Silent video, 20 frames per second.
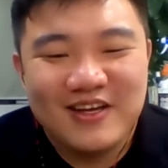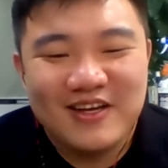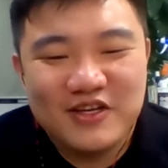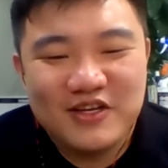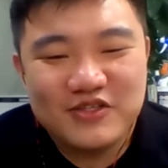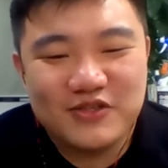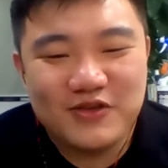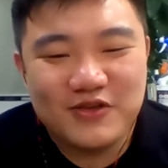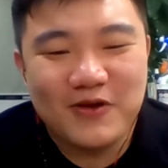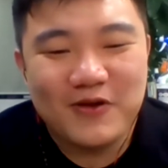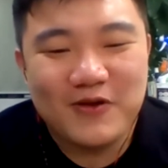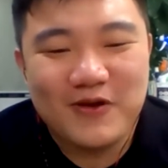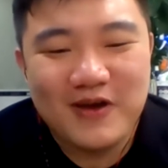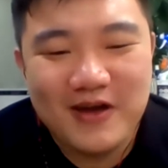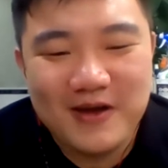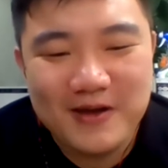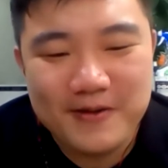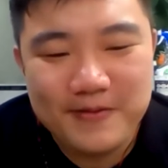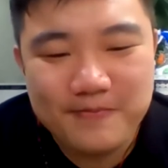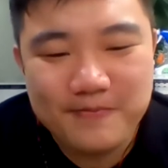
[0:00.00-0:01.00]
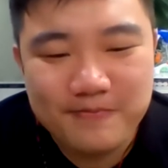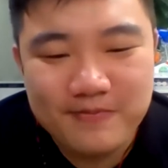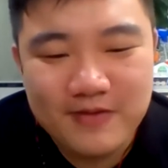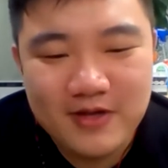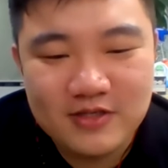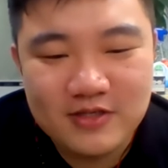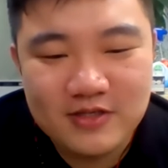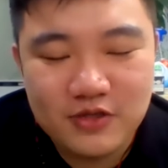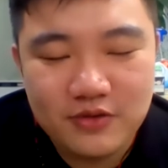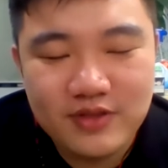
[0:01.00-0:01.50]

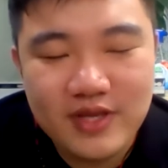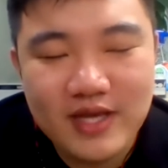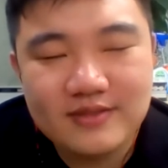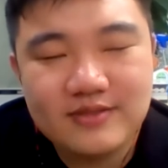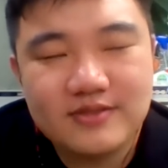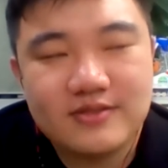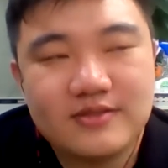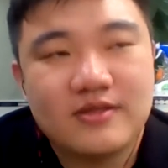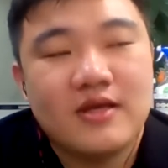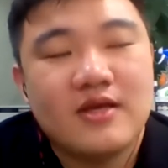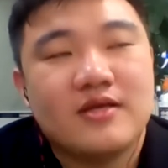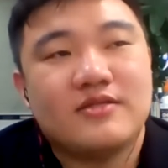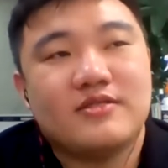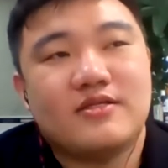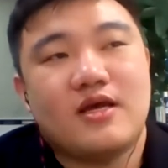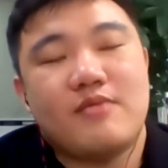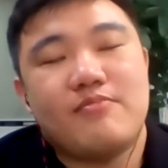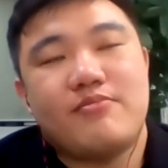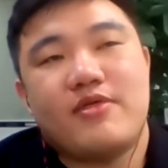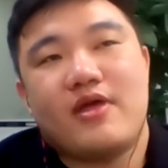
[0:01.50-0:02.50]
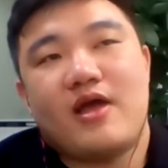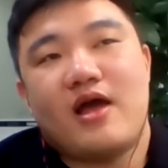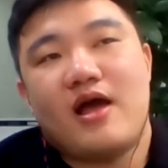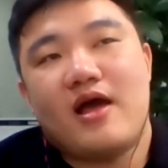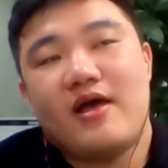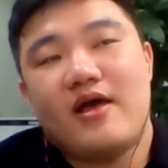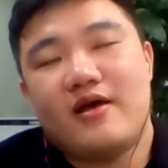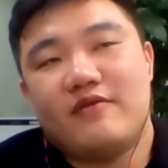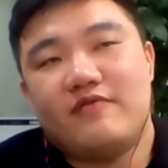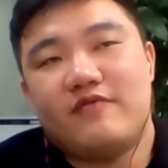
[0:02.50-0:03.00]
So that's something I
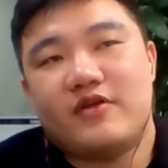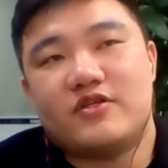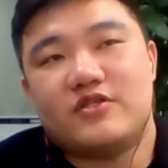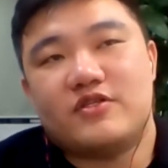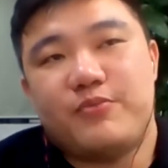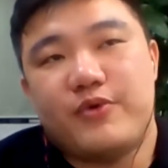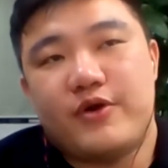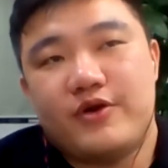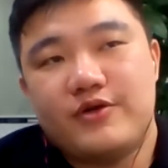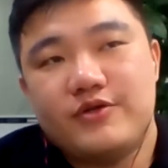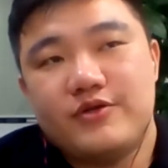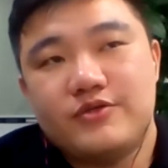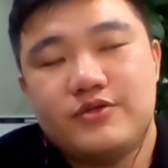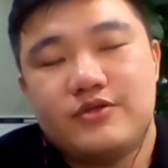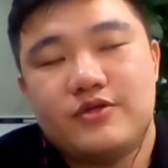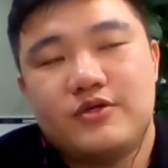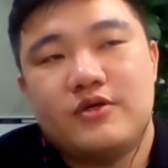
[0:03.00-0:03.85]
have experienced.